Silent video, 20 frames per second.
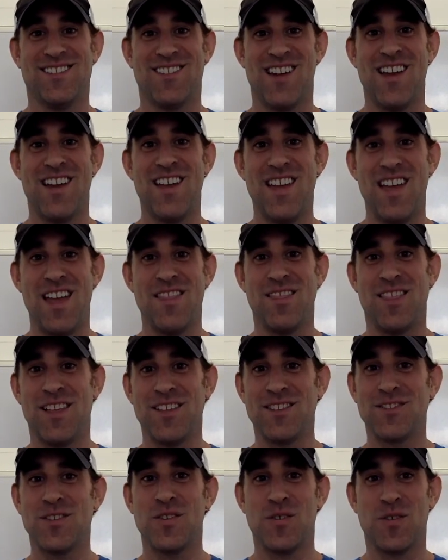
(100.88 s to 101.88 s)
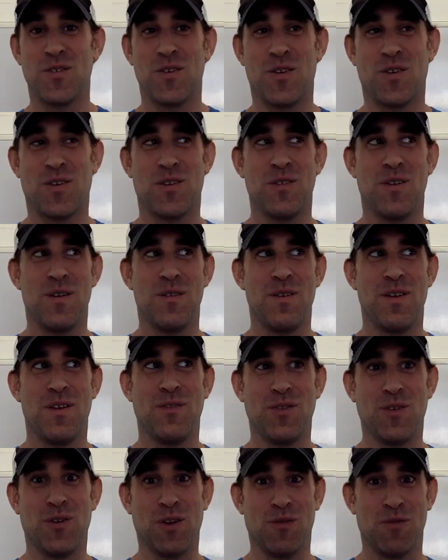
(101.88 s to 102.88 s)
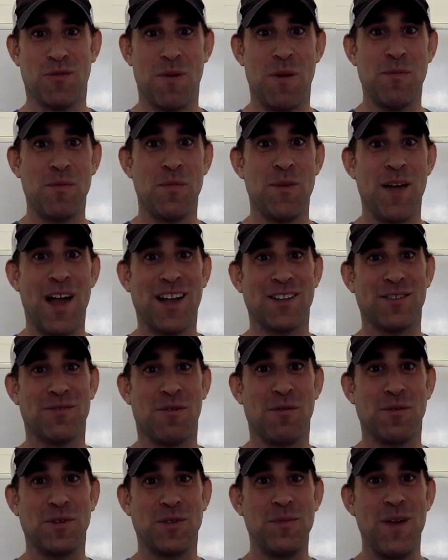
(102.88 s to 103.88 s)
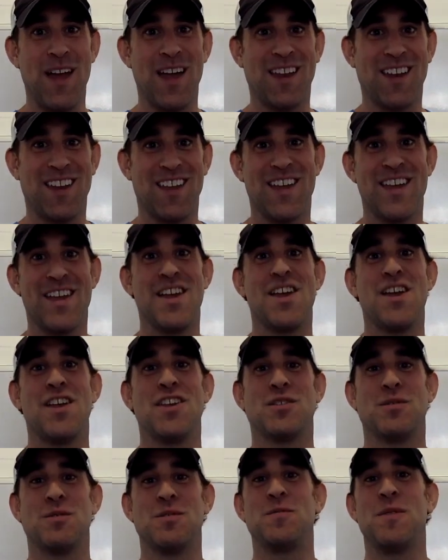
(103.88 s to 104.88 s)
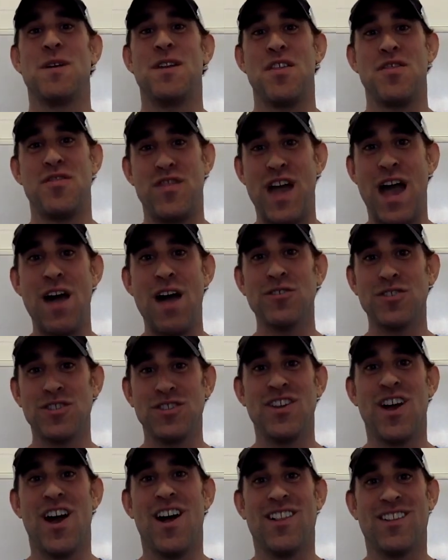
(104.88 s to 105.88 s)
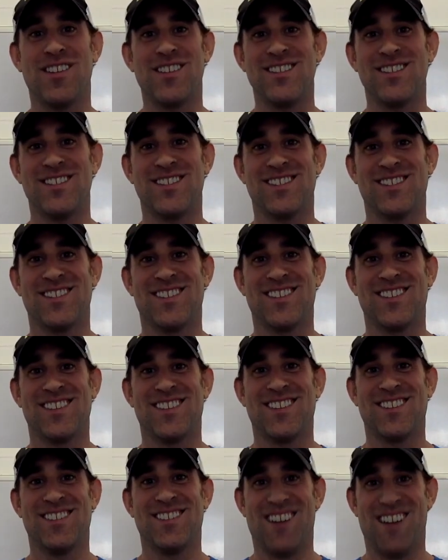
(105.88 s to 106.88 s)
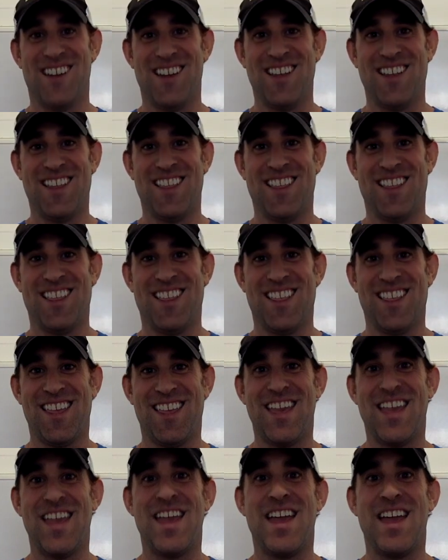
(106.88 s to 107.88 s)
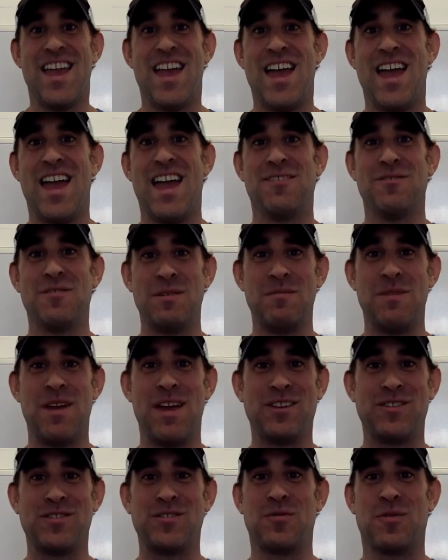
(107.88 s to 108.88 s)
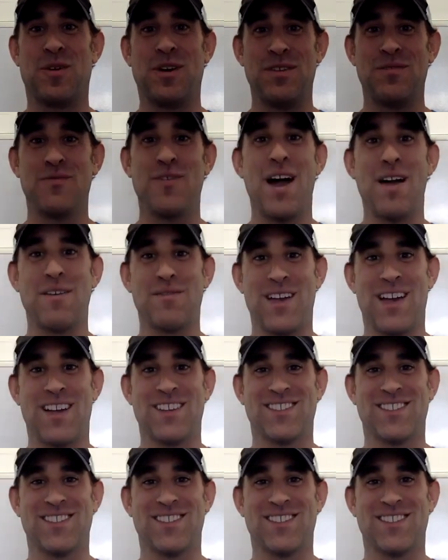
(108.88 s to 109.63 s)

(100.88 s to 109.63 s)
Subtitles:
right? And let's go, if you can remember back to what we spent. So we spent $1,000, right? And we made $25,000.